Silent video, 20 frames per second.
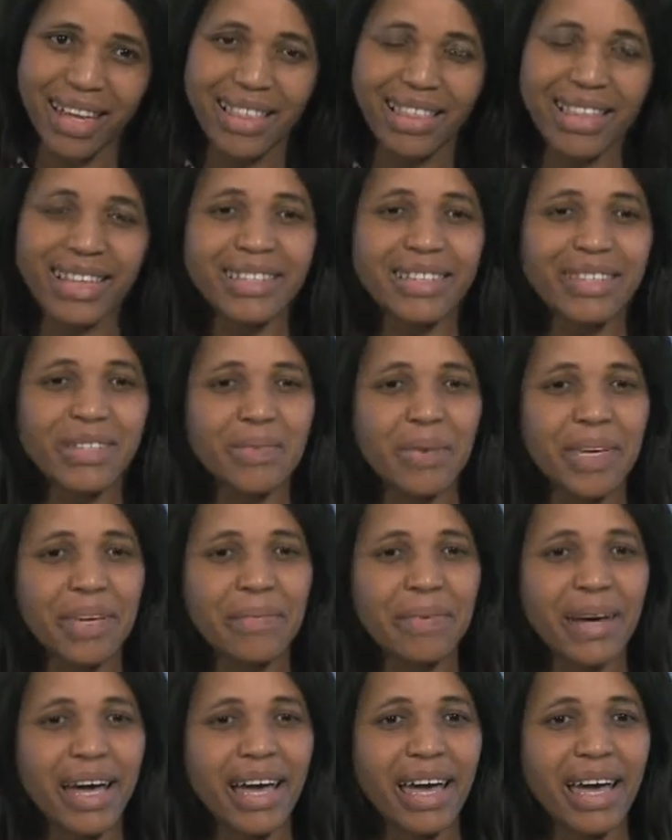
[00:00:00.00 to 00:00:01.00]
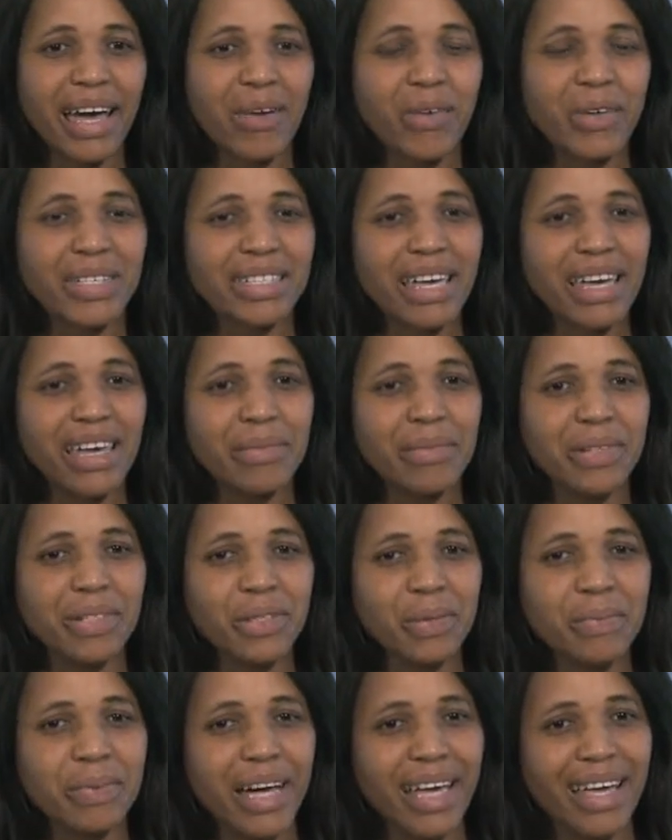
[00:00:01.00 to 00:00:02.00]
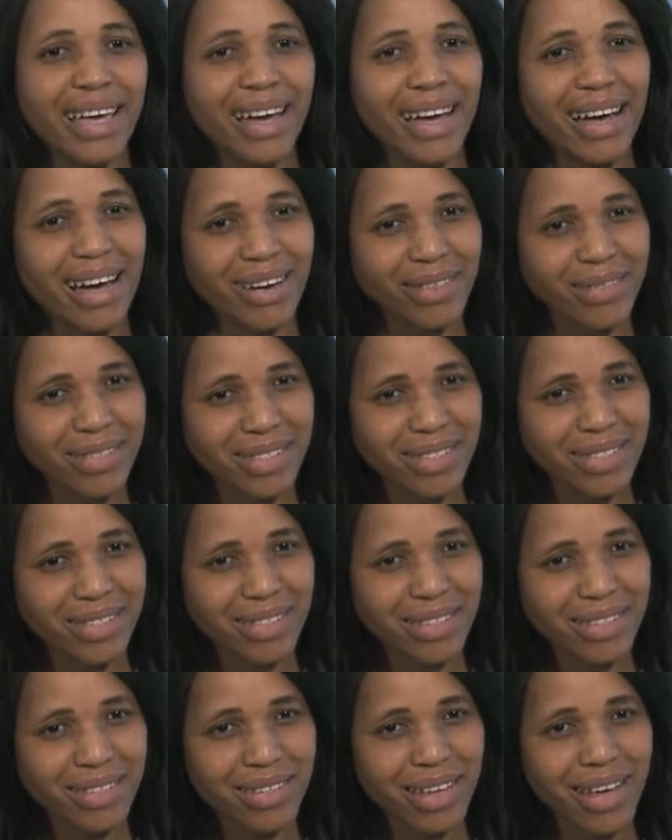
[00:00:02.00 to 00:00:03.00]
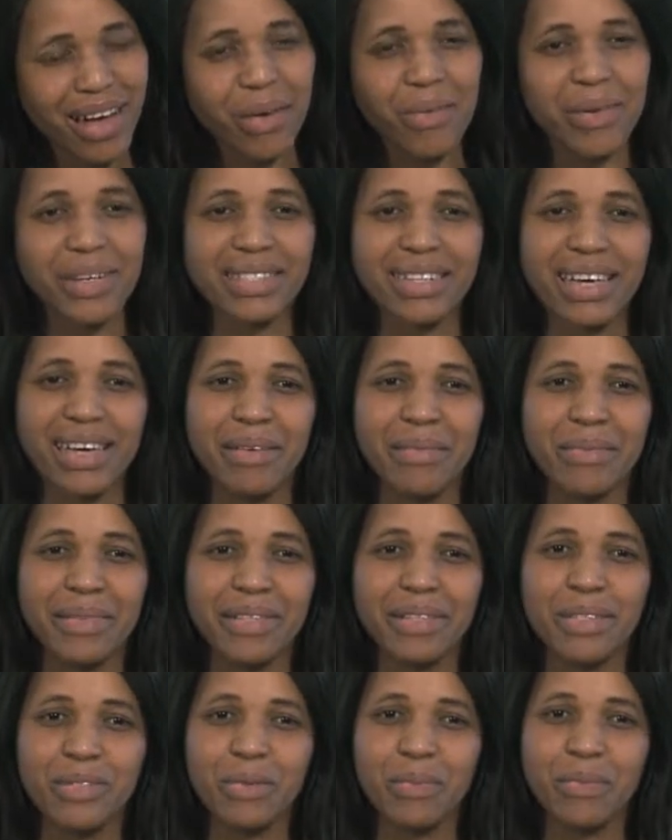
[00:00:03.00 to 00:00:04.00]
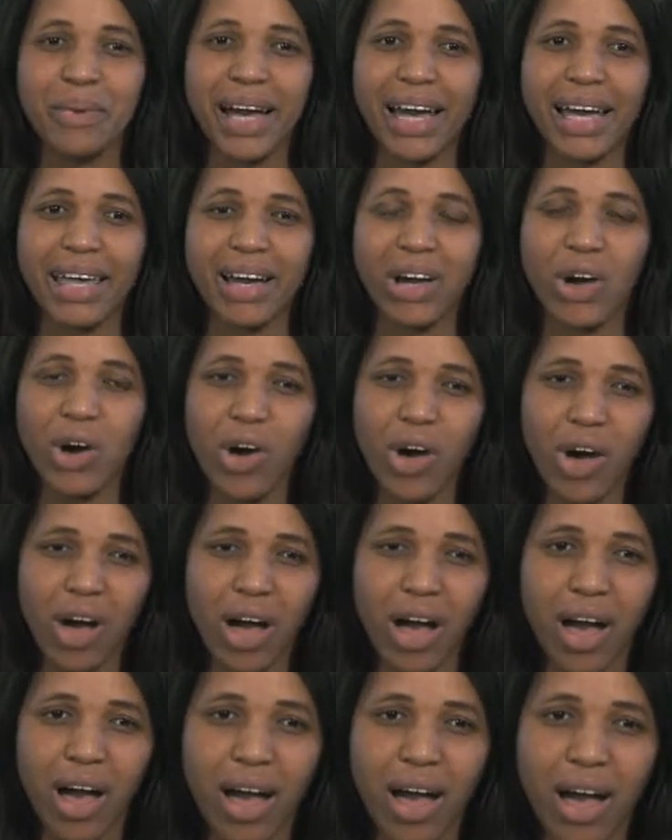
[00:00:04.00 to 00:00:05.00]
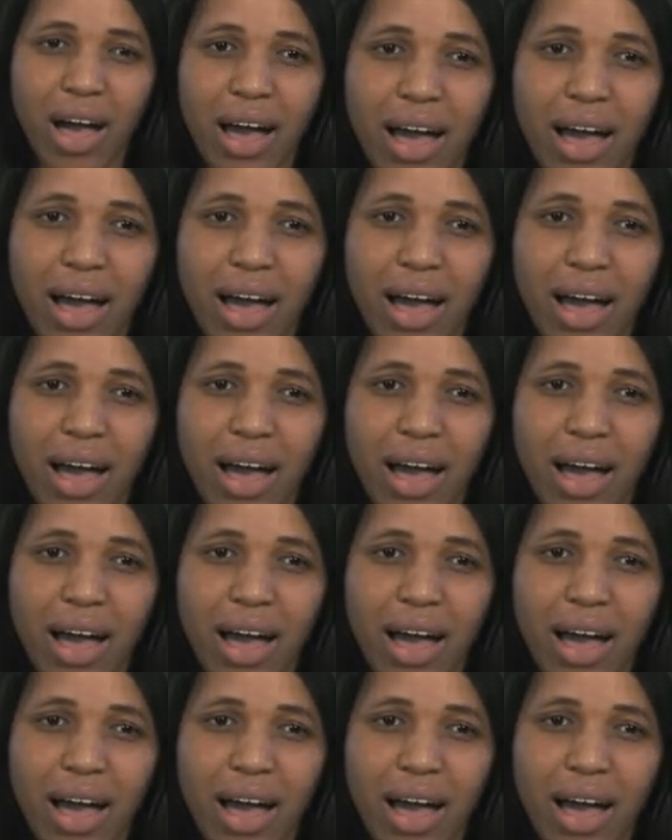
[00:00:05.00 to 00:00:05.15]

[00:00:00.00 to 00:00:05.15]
That is whereby I was able to buy a house, I was able to buy a car,